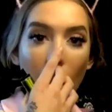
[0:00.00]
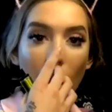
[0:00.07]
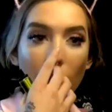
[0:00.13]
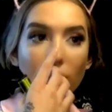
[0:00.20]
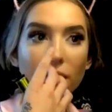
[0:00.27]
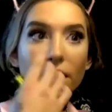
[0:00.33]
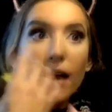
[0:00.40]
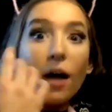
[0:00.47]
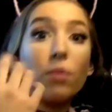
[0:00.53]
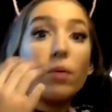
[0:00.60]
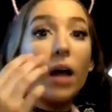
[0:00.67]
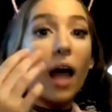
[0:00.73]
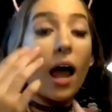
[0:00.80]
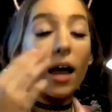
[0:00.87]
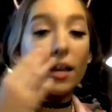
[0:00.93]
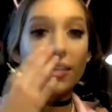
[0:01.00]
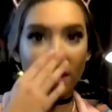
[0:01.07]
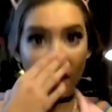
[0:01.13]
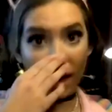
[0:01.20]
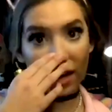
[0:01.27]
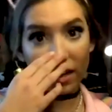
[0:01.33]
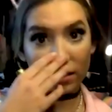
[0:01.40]
Yeah, when I
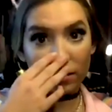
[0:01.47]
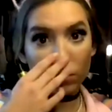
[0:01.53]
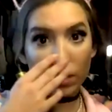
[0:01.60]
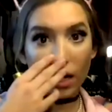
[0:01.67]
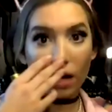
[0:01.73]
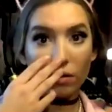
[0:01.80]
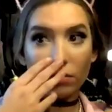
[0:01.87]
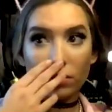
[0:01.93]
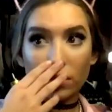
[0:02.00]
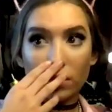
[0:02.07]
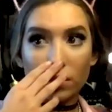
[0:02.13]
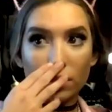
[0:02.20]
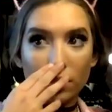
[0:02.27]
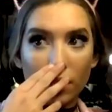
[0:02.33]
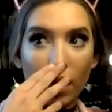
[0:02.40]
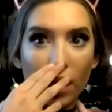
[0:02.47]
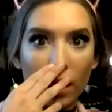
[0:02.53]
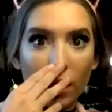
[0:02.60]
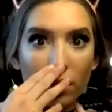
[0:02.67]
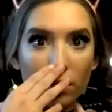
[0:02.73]
was, yeah.